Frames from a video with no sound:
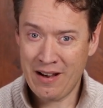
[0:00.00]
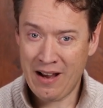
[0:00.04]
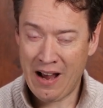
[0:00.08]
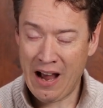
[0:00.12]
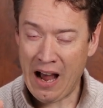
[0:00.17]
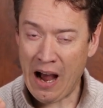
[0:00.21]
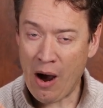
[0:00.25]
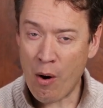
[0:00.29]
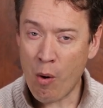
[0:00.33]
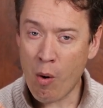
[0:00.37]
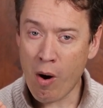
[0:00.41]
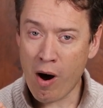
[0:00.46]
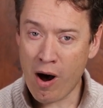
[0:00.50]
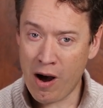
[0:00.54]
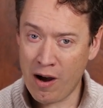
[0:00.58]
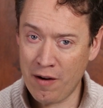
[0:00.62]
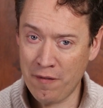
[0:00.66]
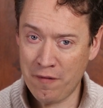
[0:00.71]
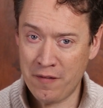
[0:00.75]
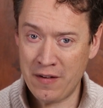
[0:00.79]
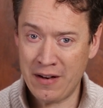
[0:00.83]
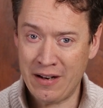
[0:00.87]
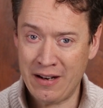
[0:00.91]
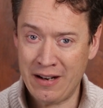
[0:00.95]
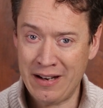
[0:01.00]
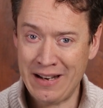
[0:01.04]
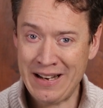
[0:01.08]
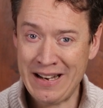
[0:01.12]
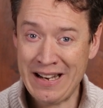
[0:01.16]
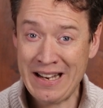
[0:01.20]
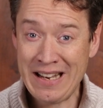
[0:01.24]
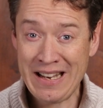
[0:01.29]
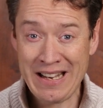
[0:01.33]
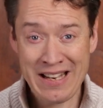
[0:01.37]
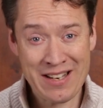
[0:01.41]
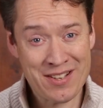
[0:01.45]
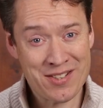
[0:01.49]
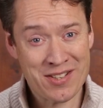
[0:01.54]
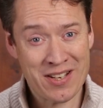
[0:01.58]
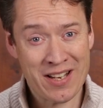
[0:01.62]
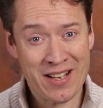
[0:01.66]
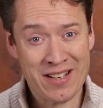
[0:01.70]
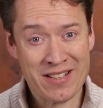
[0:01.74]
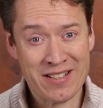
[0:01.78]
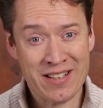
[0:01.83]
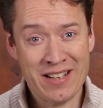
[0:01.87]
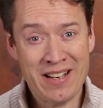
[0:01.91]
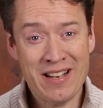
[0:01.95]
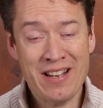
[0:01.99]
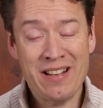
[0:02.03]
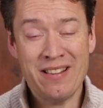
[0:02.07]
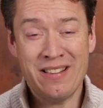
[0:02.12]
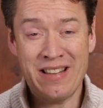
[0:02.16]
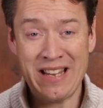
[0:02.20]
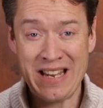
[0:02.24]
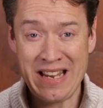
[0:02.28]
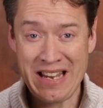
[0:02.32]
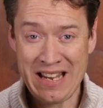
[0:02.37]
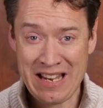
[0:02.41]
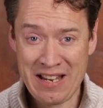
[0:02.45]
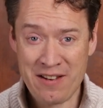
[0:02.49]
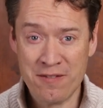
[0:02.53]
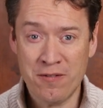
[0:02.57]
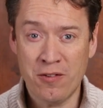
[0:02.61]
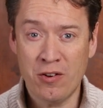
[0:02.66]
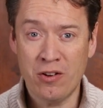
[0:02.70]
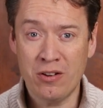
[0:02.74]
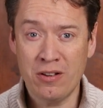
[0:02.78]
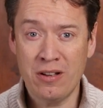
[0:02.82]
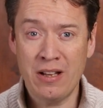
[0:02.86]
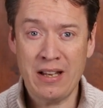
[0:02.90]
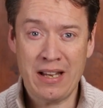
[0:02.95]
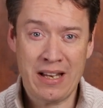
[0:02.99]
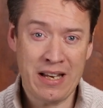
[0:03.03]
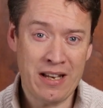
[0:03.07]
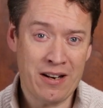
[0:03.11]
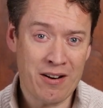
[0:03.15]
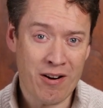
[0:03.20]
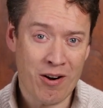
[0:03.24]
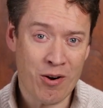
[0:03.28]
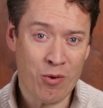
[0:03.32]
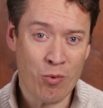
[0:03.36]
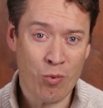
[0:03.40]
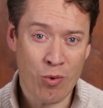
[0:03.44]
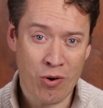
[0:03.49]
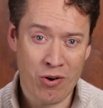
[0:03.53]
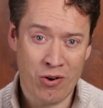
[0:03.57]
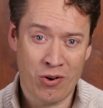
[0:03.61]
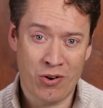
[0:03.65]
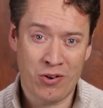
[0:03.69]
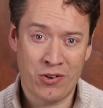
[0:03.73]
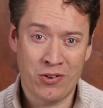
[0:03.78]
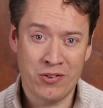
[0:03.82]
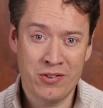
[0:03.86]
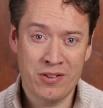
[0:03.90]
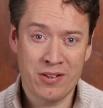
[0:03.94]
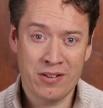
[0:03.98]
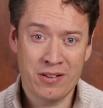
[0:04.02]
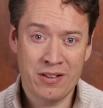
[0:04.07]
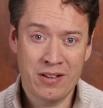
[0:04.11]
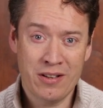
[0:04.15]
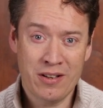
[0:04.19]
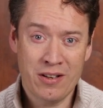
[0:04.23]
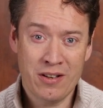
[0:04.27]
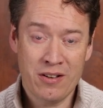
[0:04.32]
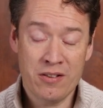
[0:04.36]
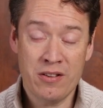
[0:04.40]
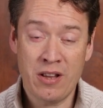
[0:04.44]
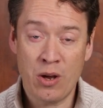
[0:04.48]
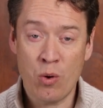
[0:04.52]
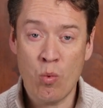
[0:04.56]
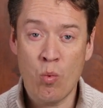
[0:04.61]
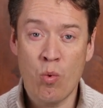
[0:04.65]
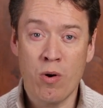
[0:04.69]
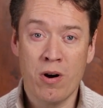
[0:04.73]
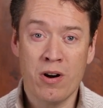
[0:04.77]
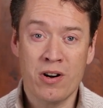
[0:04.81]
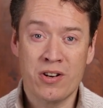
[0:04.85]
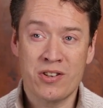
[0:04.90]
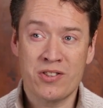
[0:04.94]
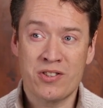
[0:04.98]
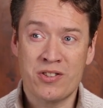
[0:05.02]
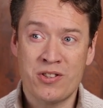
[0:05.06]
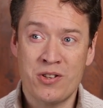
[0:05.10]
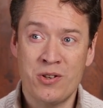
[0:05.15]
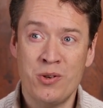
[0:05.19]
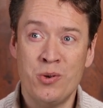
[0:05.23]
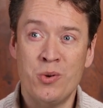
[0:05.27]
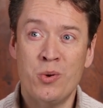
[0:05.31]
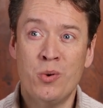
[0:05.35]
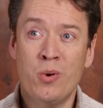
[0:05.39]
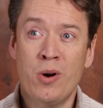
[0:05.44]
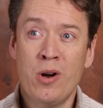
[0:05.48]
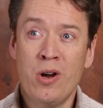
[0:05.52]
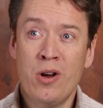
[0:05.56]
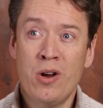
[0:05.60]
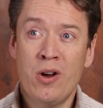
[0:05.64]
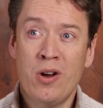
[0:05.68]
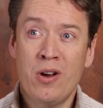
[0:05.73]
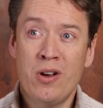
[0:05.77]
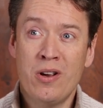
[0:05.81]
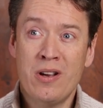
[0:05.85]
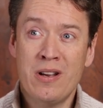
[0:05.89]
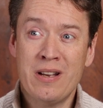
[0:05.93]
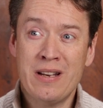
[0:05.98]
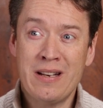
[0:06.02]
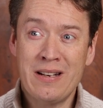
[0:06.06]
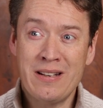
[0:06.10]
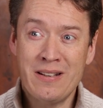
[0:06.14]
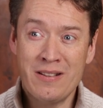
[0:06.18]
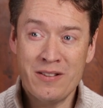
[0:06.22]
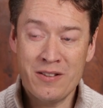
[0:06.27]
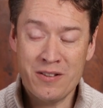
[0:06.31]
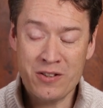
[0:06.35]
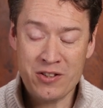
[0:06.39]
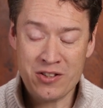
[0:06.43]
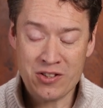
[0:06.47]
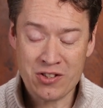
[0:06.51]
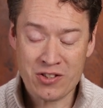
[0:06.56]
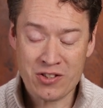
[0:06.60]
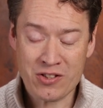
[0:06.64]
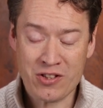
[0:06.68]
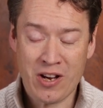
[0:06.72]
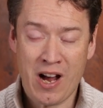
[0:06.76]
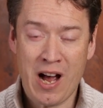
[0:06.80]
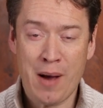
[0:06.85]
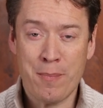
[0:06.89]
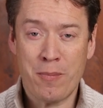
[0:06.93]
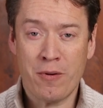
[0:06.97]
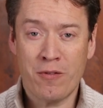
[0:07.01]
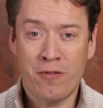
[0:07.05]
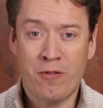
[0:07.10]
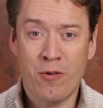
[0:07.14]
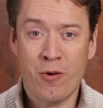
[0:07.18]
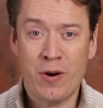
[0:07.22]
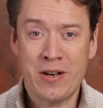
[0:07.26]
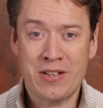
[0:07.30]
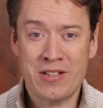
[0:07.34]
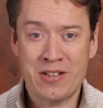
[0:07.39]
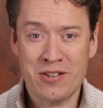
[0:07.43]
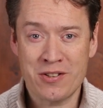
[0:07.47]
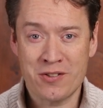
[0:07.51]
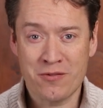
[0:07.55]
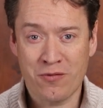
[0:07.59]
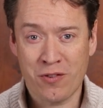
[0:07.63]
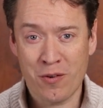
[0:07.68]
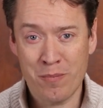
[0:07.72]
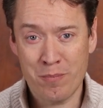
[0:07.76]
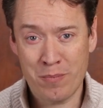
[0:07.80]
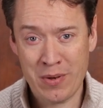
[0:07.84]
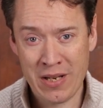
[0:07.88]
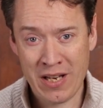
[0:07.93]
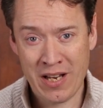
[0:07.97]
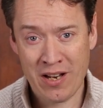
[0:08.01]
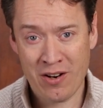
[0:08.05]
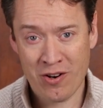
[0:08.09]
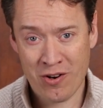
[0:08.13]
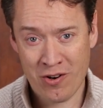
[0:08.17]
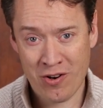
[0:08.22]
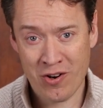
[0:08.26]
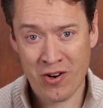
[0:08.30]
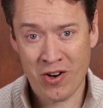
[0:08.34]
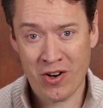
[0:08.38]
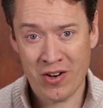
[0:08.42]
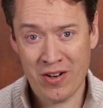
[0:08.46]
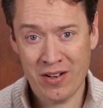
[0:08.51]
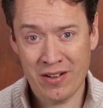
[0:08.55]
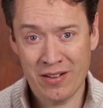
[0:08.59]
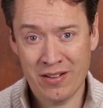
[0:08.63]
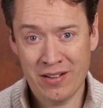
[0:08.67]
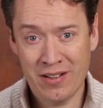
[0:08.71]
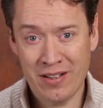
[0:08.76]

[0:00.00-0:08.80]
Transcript: How often is it the evil in our world that works to stop voices from being heard,